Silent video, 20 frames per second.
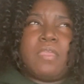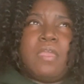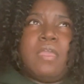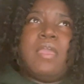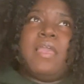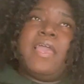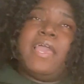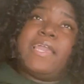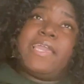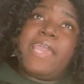
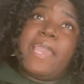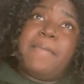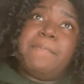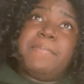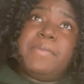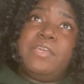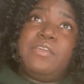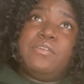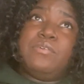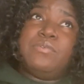it can
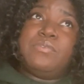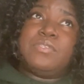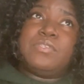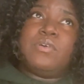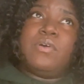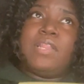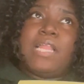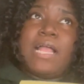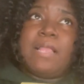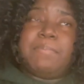be used, so
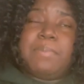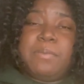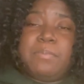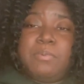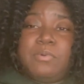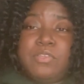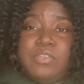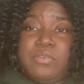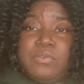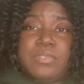a lot of
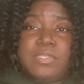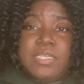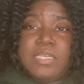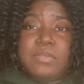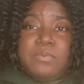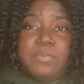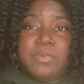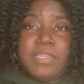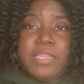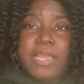people use it
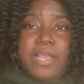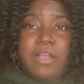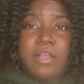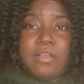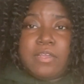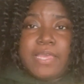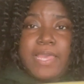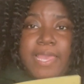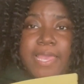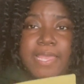when they are
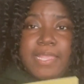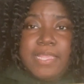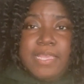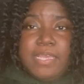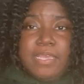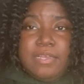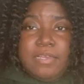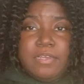canning